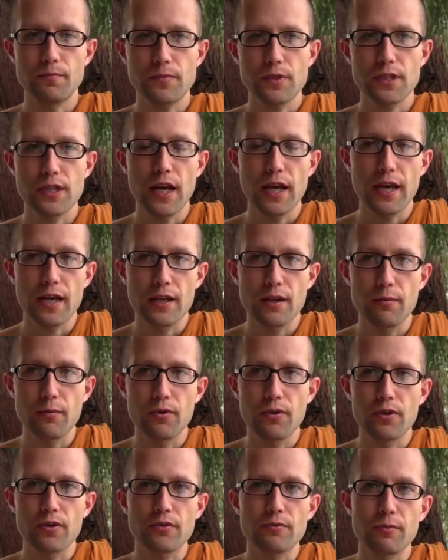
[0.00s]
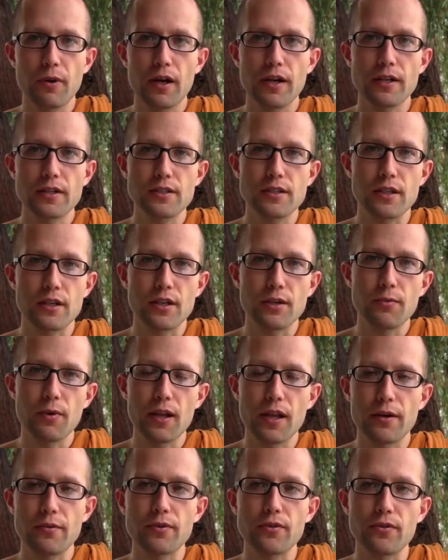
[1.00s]
stay at a Buddhist monastery
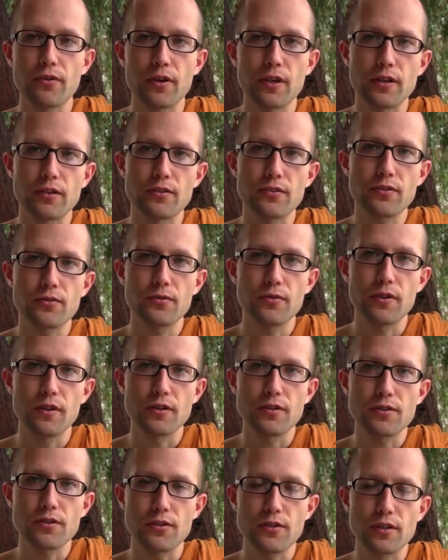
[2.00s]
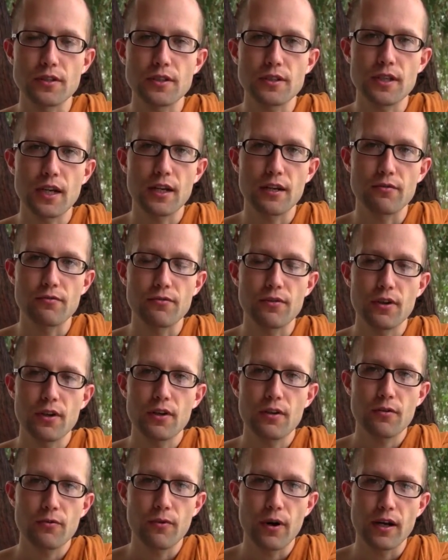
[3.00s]
while I was going to school. So instead of
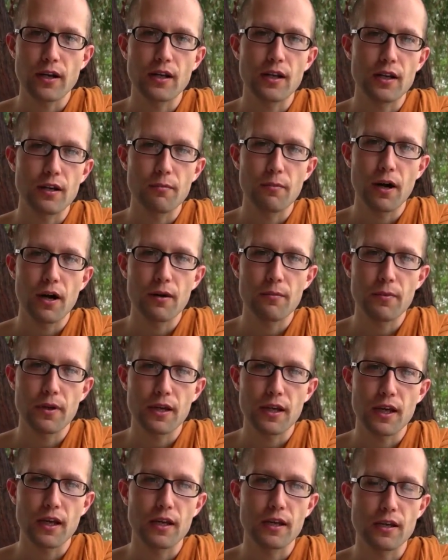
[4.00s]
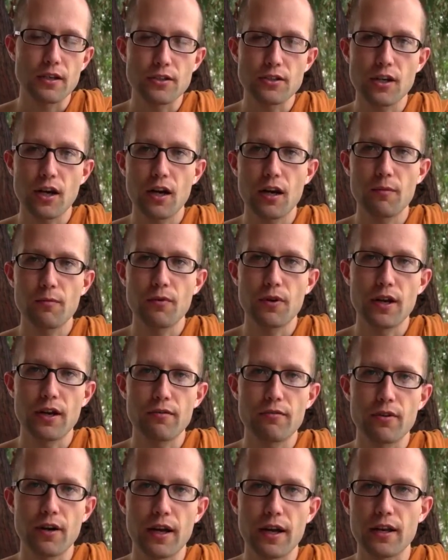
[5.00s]
renting an apartment, getting a job,
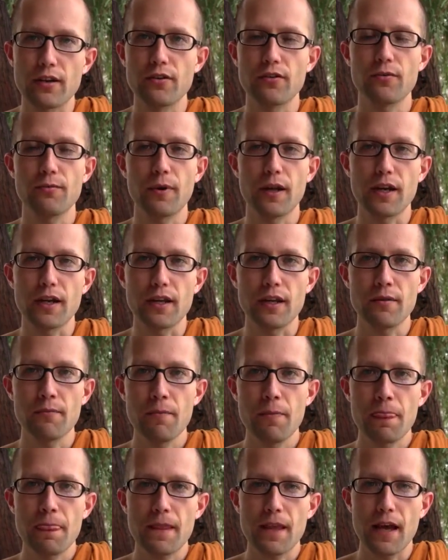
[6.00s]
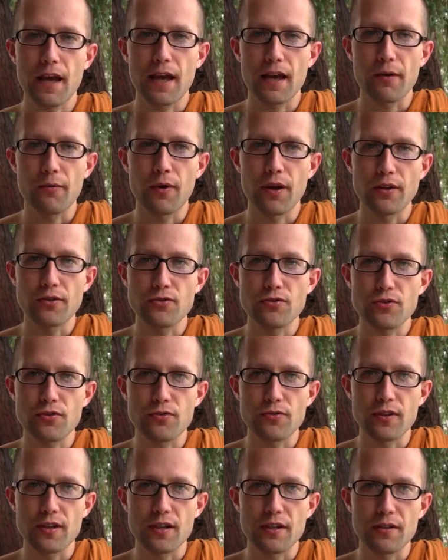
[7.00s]
whatever, I had no money. I went
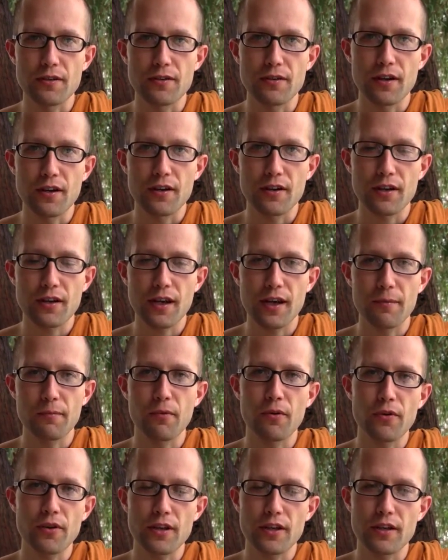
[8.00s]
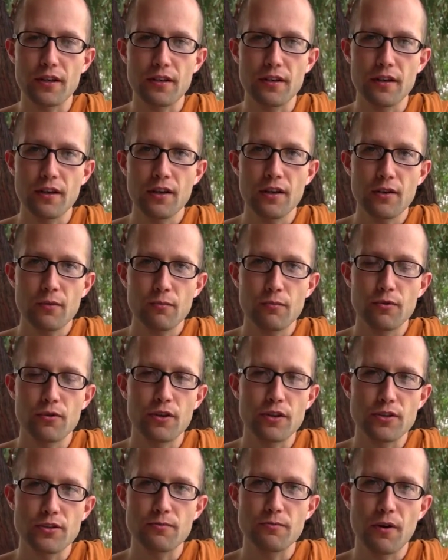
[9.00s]
to a Cambodian
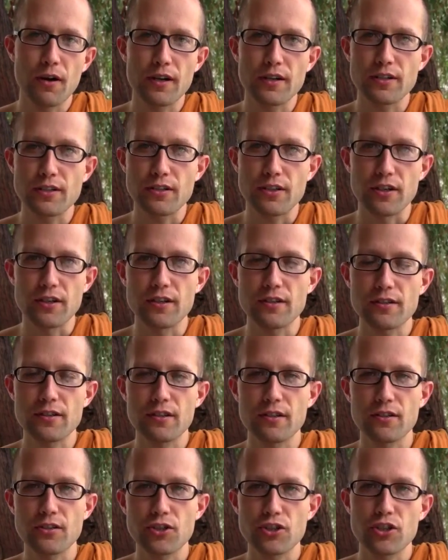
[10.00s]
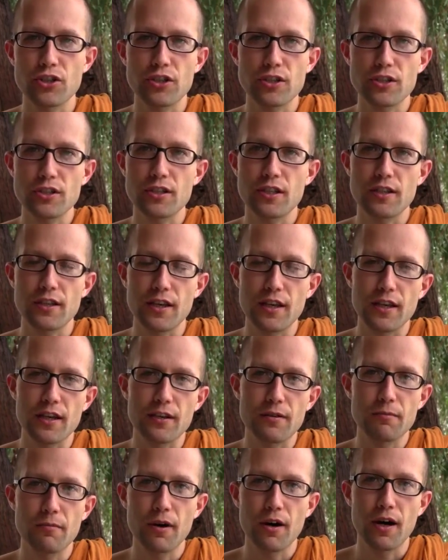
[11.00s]
Buddhist monastery, this little church that they
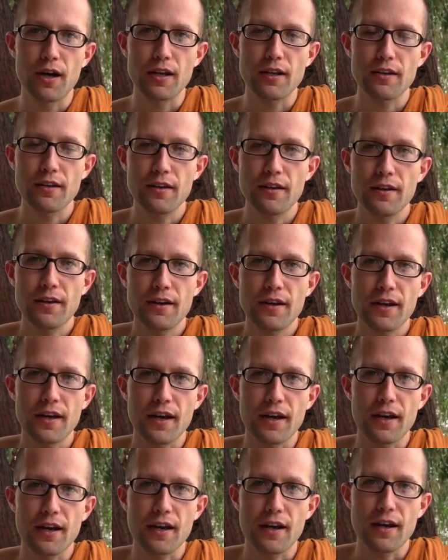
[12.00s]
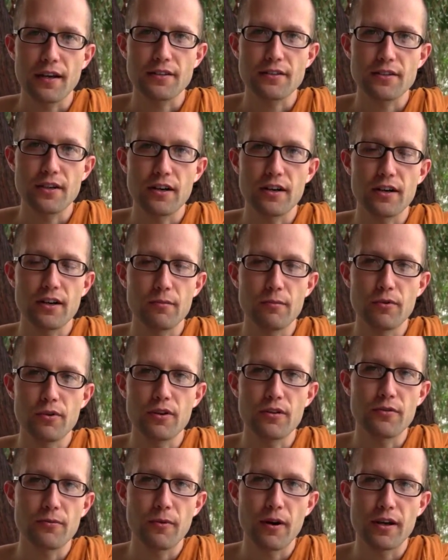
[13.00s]
had bought, and started a
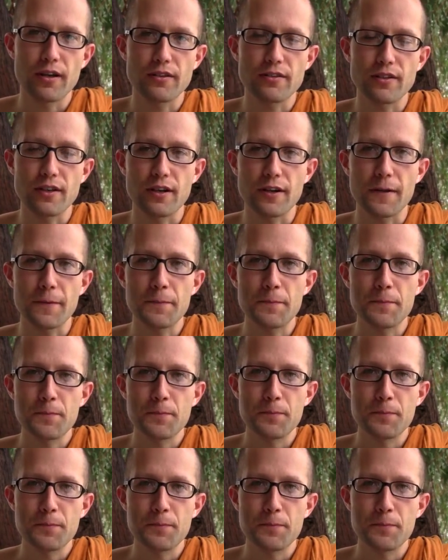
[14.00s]
Buddhist monastery,